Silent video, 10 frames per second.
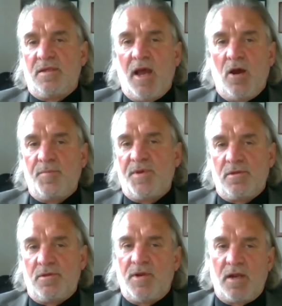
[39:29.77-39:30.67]
now,
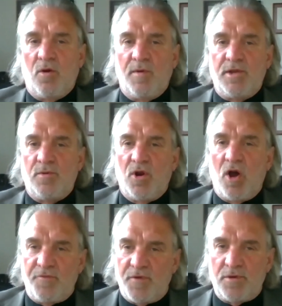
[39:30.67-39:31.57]
because you're not going to an
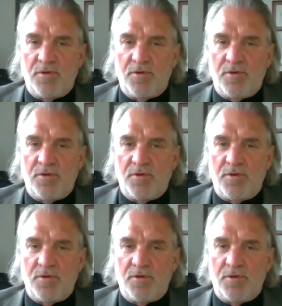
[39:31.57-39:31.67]
office,